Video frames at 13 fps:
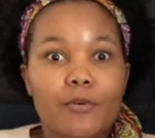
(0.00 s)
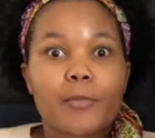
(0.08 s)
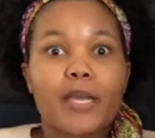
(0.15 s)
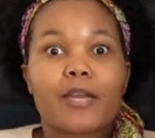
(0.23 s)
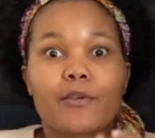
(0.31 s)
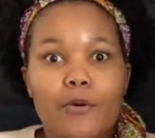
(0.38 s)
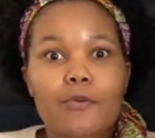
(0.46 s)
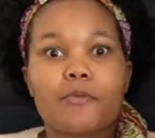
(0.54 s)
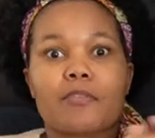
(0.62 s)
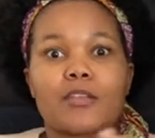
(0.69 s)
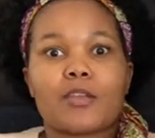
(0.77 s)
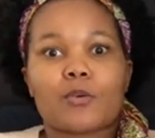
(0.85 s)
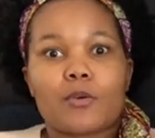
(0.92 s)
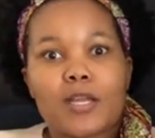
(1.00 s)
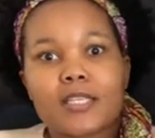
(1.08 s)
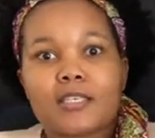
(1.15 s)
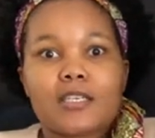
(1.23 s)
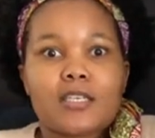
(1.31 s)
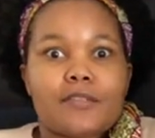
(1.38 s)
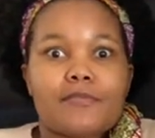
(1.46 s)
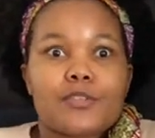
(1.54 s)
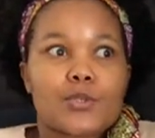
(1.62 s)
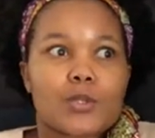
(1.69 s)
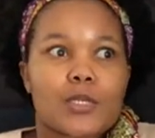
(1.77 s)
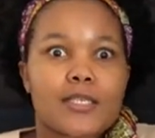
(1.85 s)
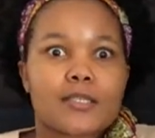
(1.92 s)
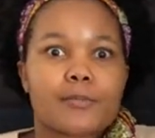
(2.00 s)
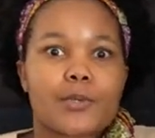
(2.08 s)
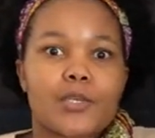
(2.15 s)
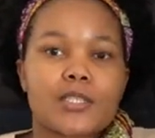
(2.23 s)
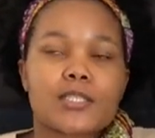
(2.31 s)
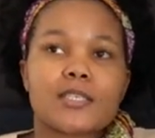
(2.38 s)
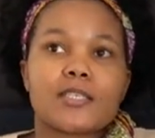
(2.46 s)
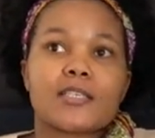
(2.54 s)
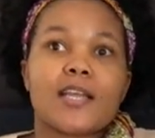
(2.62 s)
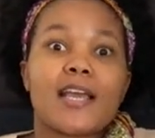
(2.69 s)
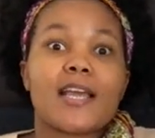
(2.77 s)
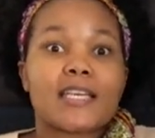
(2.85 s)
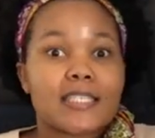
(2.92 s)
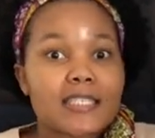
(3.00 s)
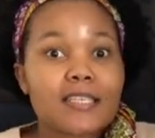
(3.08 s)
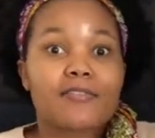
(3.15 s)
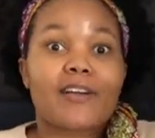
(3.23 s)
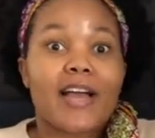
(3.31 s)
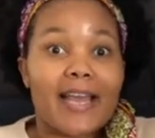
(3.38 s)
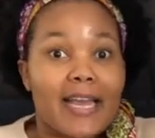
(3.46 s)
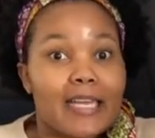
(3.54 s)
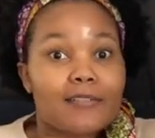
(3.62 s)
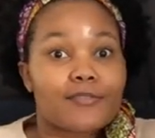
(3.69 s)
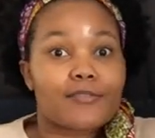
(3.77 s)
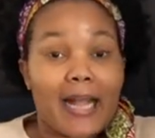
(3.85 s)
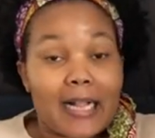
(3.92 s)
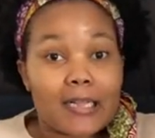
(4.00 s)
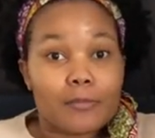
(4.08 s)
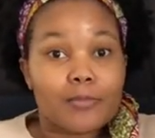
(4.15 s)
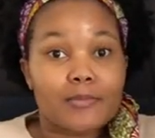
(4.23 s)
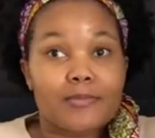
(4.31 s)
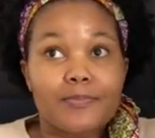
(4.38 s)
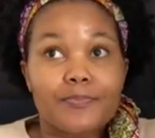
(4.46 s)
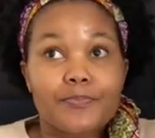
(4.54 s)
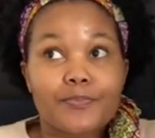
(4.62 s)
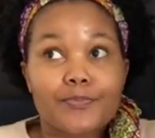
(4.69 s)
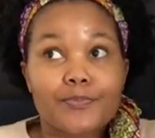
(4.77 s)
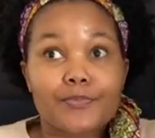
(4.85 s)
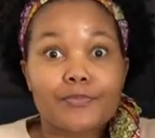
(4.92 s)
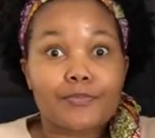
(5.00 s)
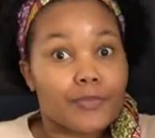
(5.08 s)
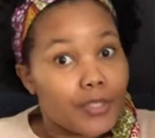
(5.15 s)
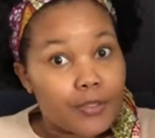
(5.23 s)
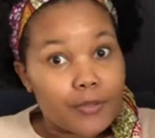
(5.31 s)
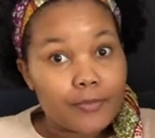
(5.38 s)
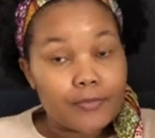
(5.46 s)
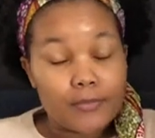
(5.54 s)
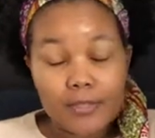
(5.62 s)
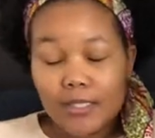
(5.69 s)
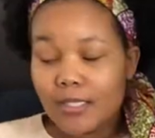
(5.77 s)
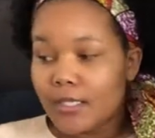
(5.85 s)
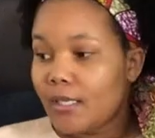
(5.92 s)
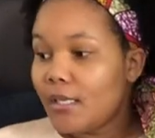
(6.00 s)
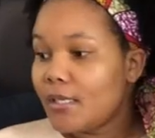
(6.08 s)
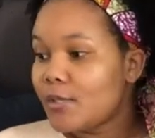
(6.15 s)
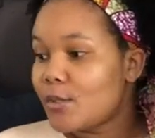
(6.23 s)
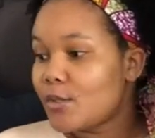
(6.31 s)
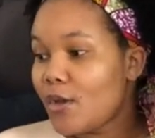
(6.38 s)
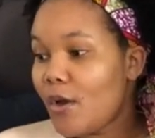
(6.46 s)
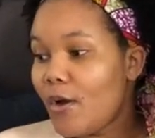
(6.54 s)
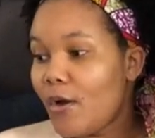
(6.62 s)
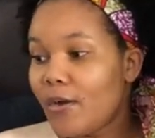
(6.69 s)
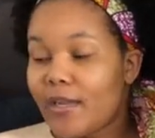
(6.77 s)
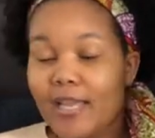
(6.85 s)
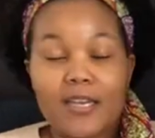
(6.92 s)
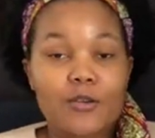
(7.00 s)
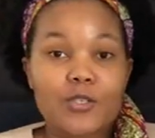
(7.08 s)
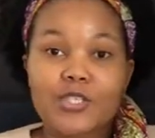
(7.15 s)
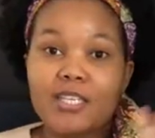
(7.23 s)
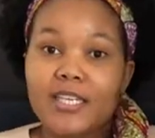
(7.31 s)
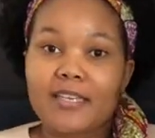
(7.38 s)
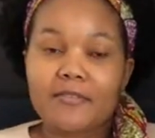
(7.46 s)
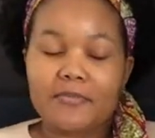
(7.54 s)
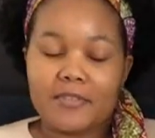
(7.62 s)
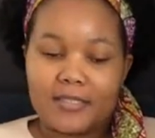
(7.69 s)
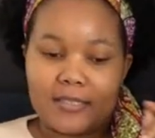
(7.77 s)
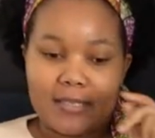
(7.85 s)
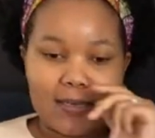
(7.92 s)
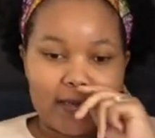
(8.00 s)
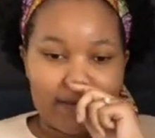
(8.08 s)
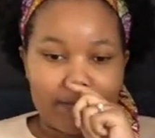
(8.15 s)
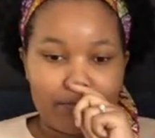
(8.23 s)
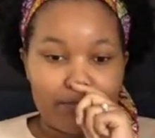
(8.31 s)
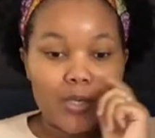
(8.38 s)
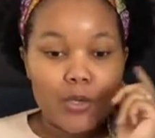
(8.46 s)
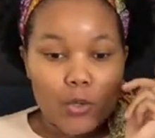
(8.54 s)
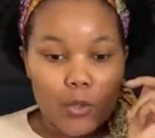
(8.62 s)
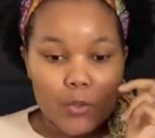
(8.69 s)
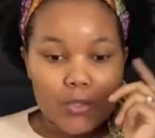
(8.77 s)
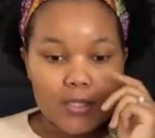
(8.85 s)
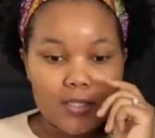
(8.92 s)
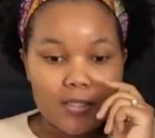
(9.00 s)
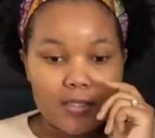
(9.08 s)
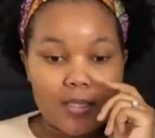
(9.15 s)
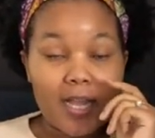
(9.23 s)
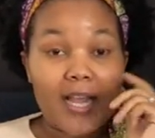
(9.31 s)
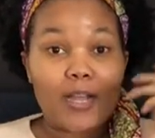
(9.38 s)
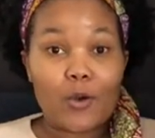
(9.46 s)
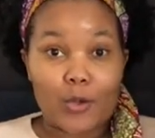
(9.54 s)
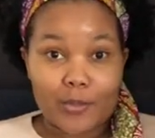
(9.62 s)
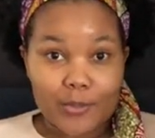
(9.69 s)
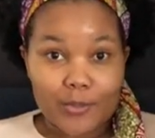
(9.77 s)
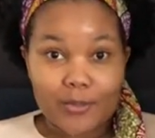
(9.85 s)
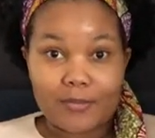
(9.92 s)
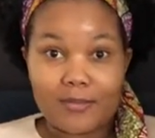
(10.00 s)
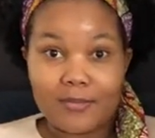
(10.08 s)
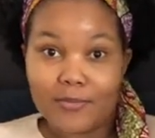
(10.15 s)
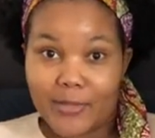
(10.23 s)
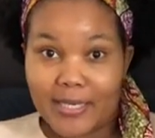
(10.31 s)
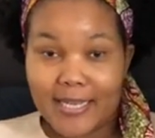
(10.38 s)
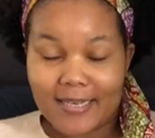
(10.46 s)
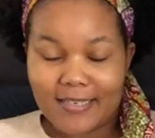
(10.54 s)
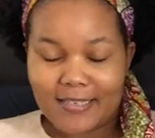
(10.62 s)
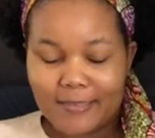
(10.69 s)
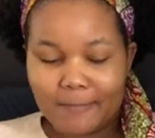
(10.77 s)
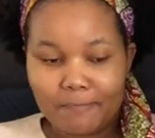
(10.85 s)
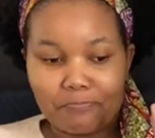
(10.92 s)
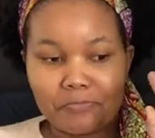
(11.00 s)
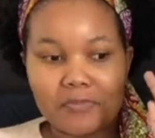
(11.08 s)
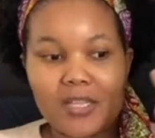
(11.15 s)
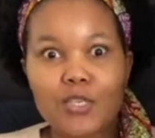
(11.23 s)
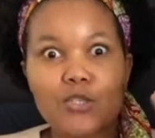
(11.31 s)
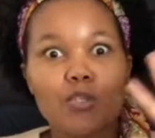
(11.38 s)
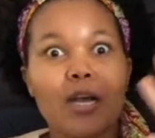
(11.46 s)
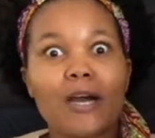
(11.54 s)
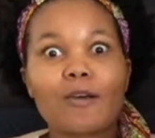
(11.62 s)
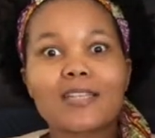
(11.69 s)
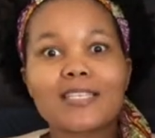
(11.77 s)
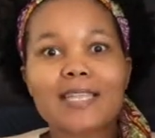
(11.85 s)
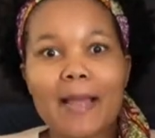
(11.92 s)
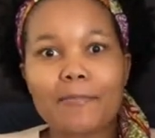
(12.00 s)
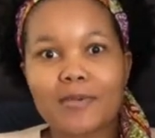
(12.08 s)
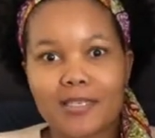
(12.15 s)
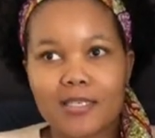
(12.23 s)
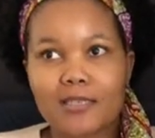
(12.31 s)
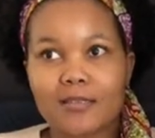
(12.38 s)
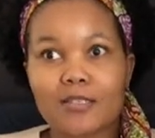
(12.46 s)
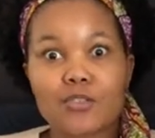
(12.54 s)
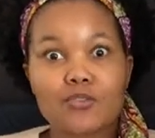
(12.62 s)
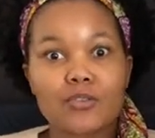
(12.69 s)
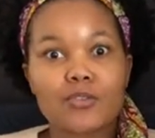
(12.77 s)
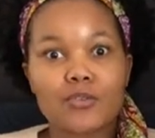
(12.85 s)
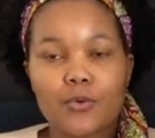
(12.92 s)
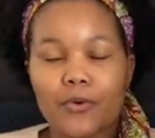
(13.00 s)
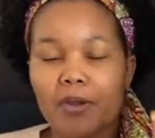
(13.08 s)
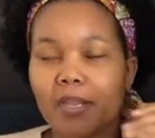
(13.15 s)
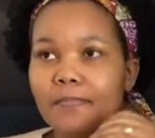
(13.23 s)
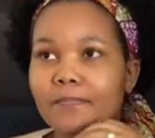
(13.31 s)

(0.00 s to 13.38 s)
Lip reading: for my growth, you know, as an individual, as a person, is if I have a help, you know? So, yeah, no, she left because I caught her red-handed. So how this happened is, short story.